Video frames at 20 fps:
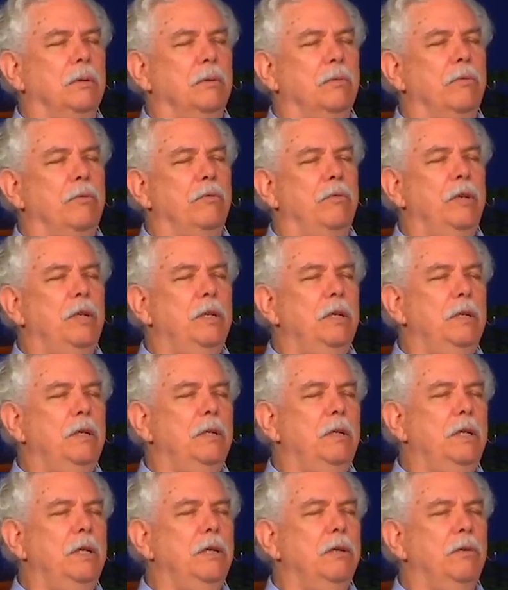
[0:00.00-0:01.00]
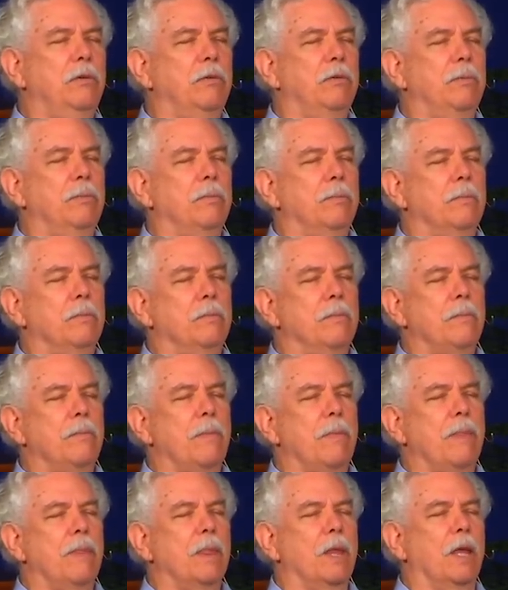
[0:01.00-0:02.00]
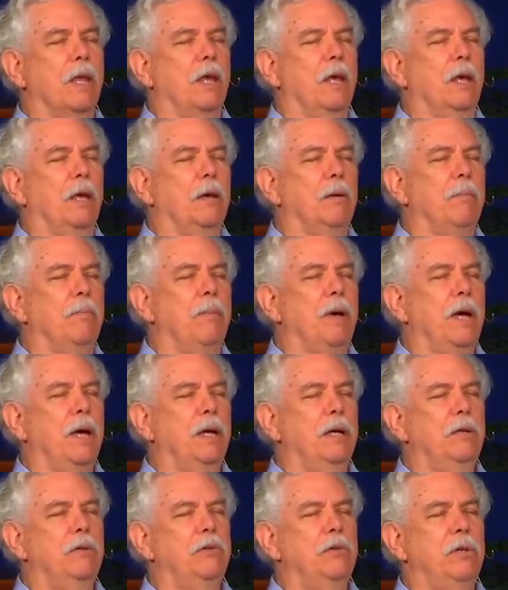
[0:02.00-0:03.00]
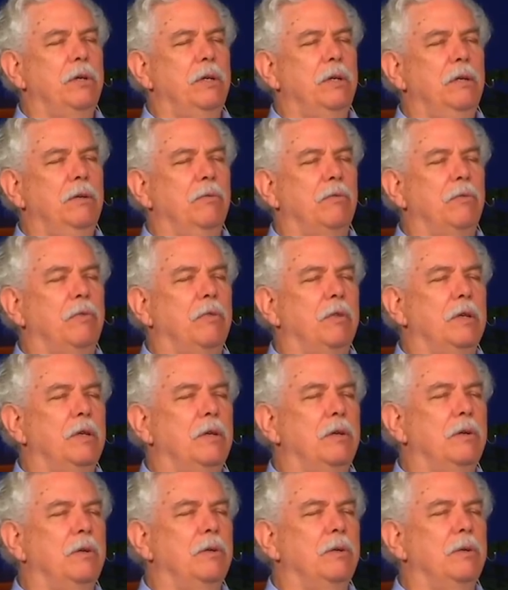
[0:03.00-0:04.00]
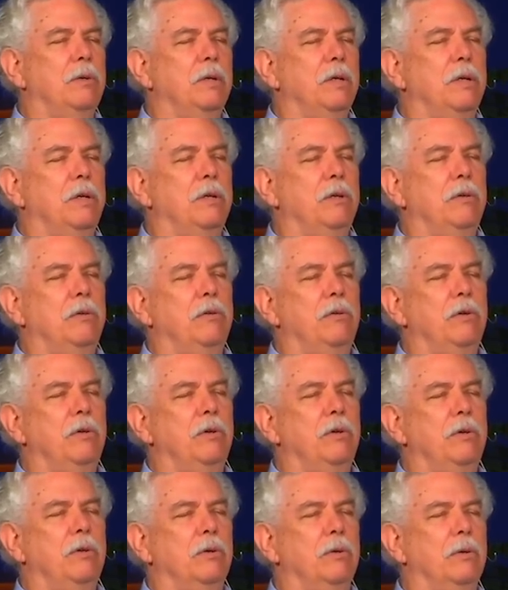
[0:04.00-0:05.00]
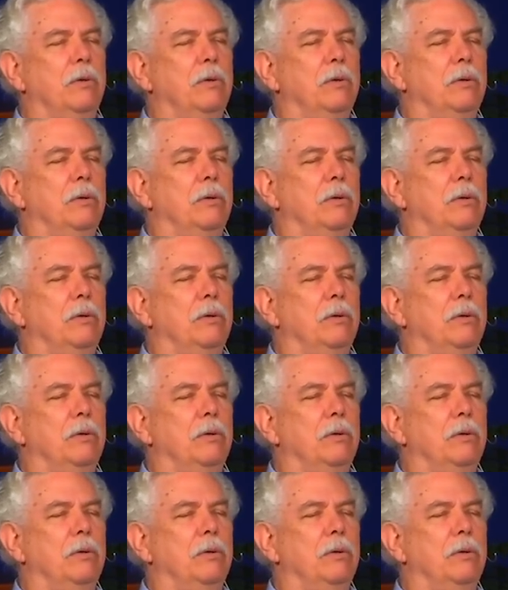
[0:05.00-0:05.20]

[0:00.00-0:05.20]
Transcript: Feel it, imagine it flow into you.